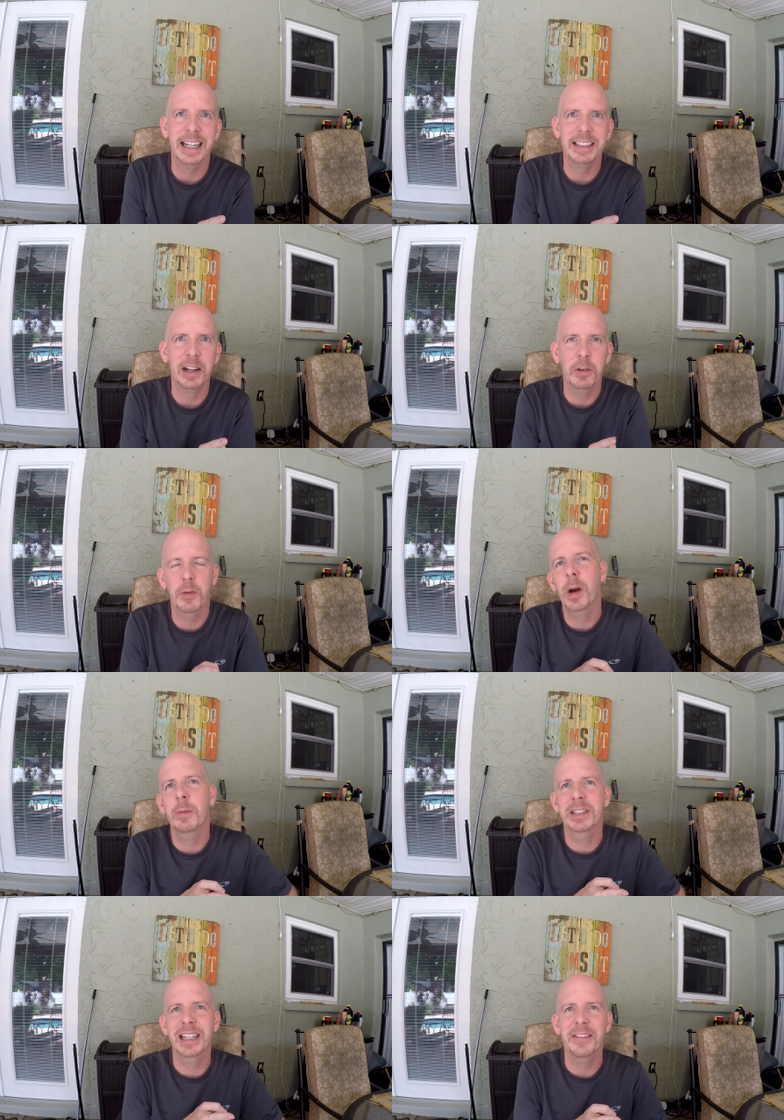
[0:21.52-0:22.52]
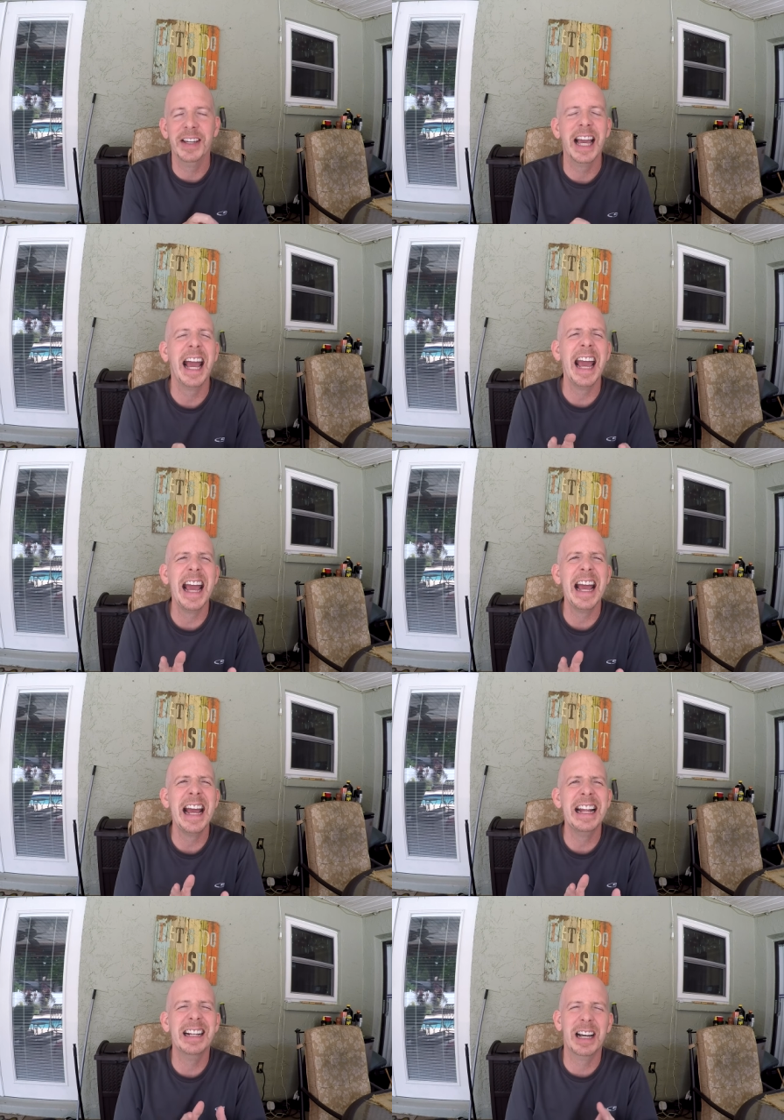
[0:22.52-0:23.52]
kicked out of where I was living,
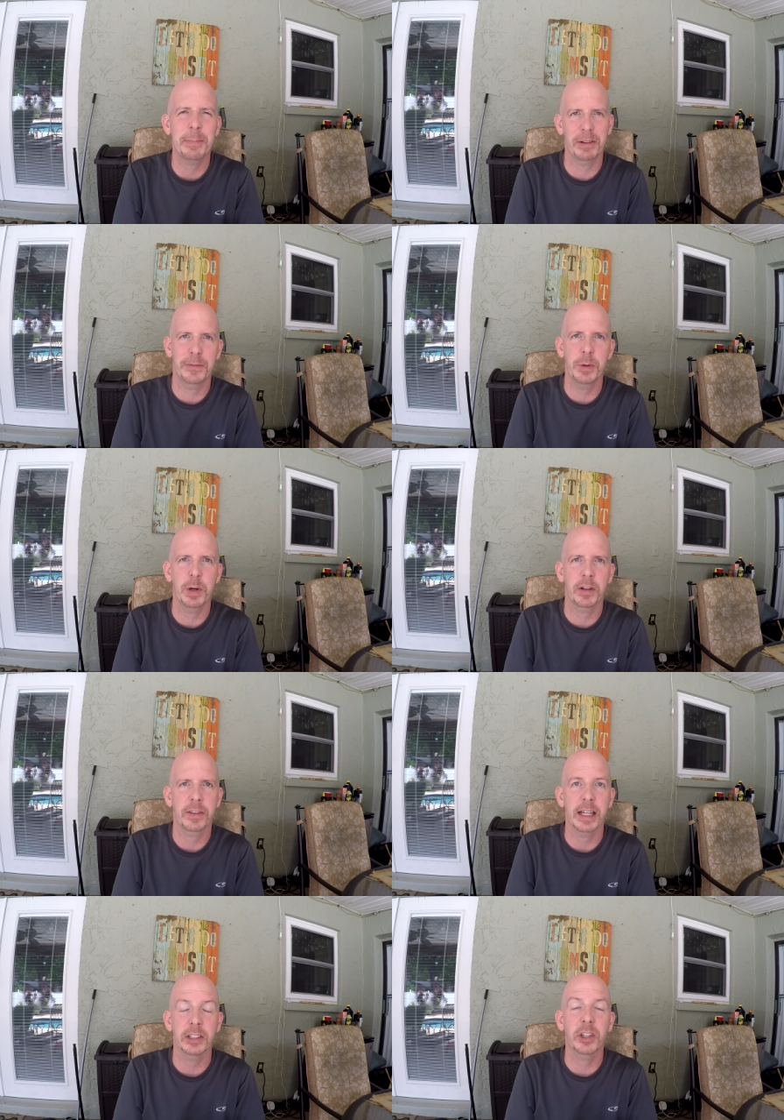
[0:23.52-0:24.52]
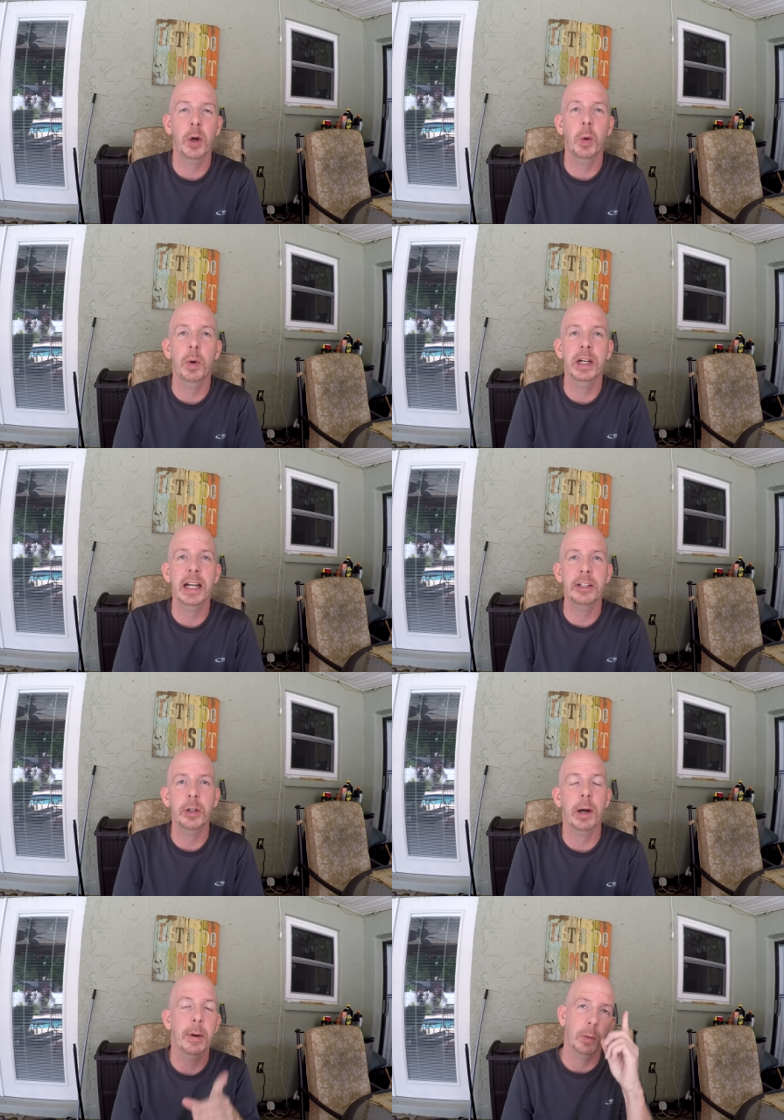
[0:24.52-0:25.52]
and a couple of few other things. So what did I
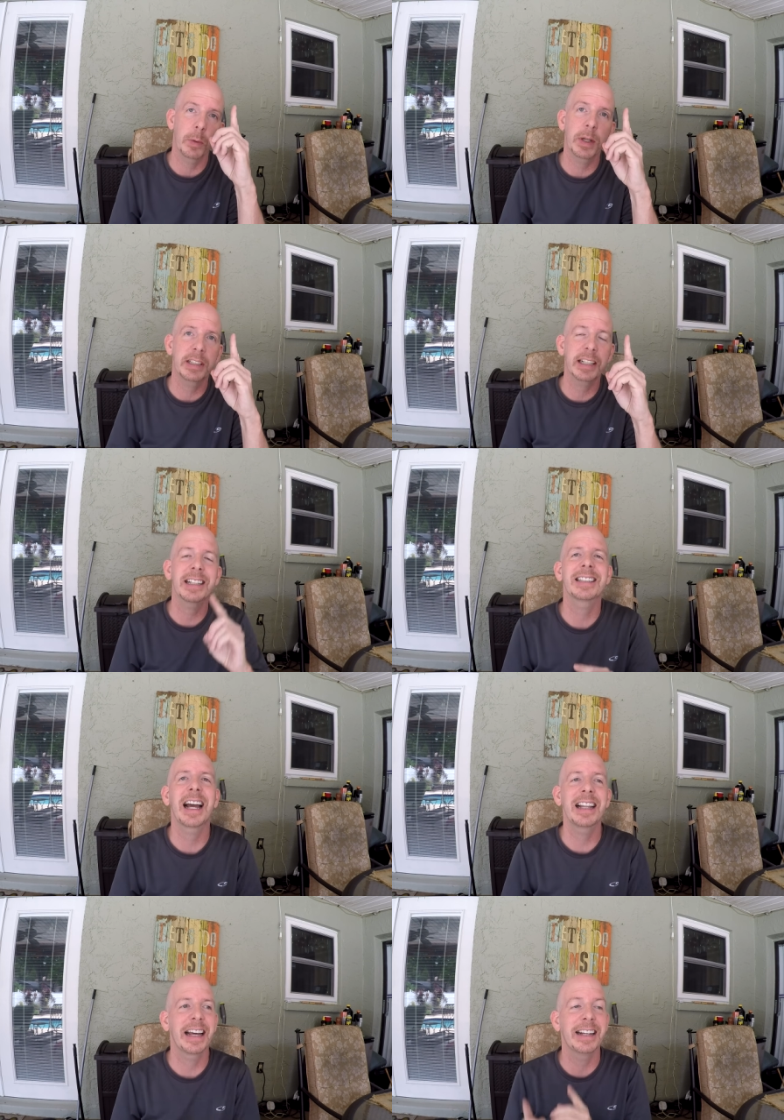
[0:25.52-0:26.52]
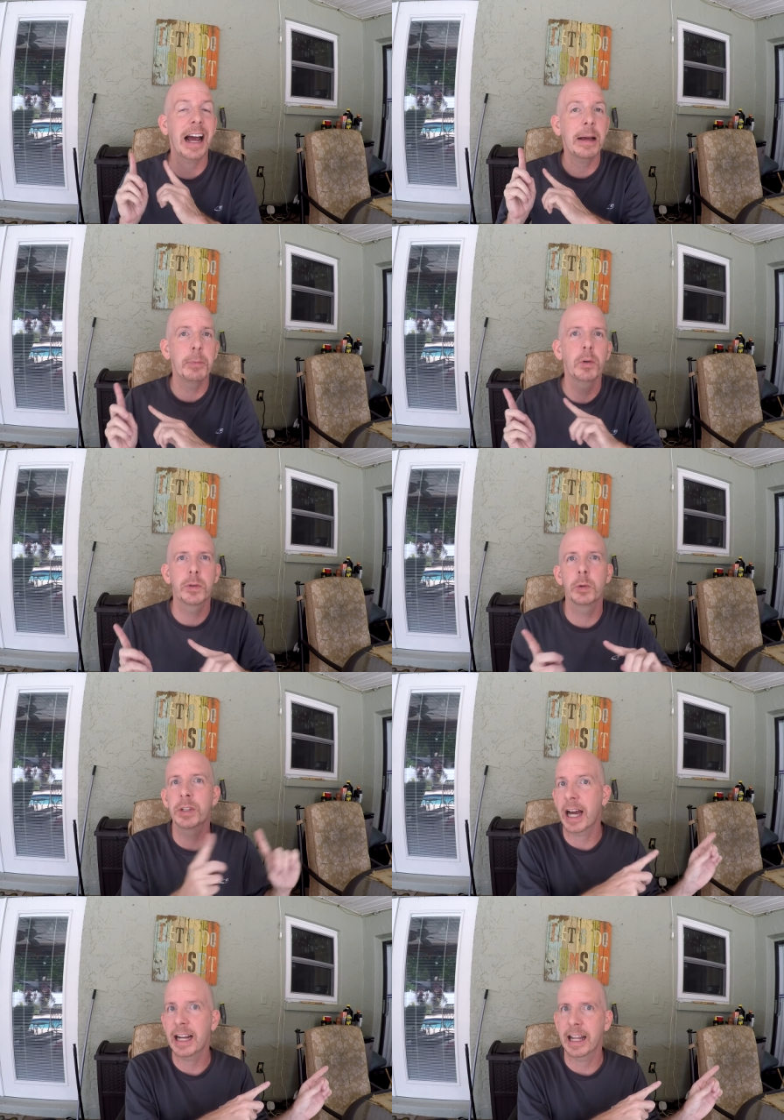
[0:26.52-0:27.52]
do? I bought a one-way ticket to Thailand. I moved to
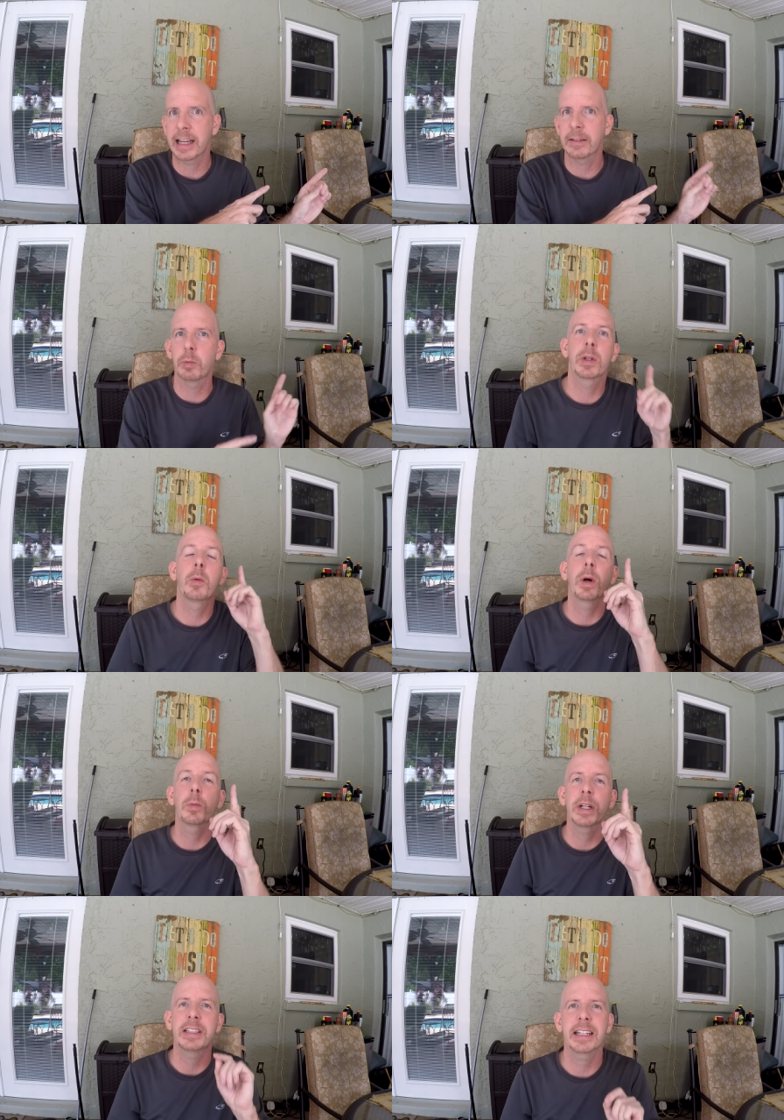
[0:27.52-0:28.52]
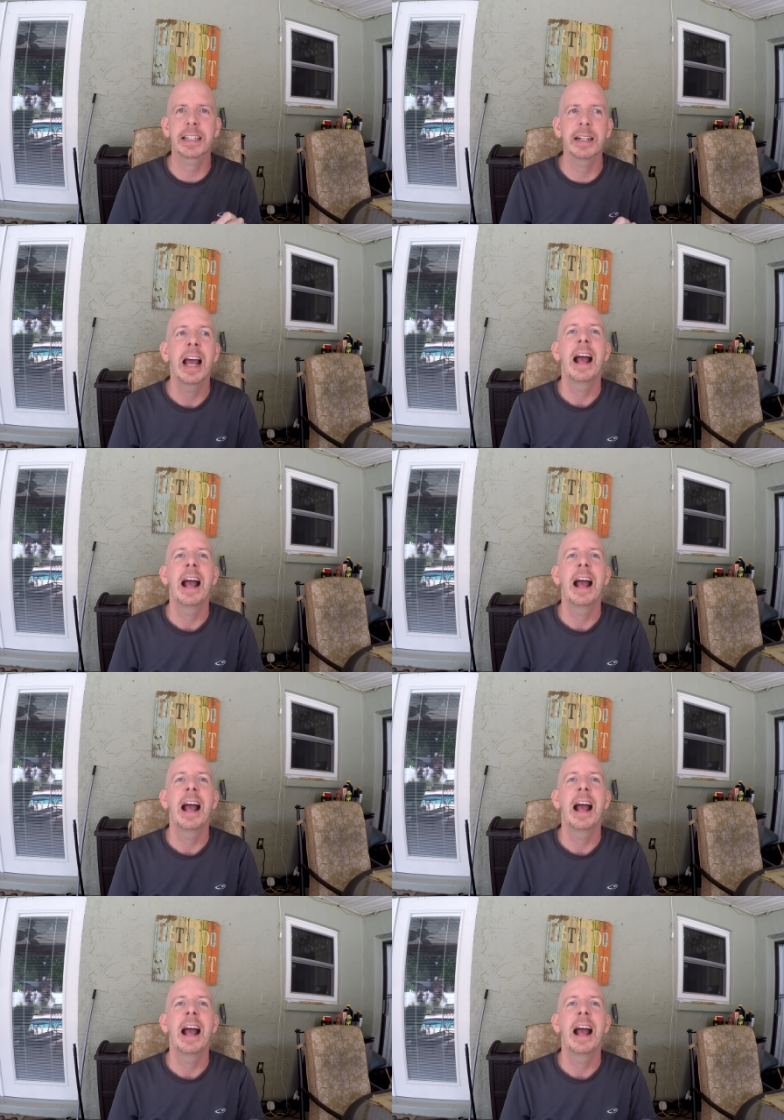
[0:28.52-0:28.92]
Thailand with a one-way ticket.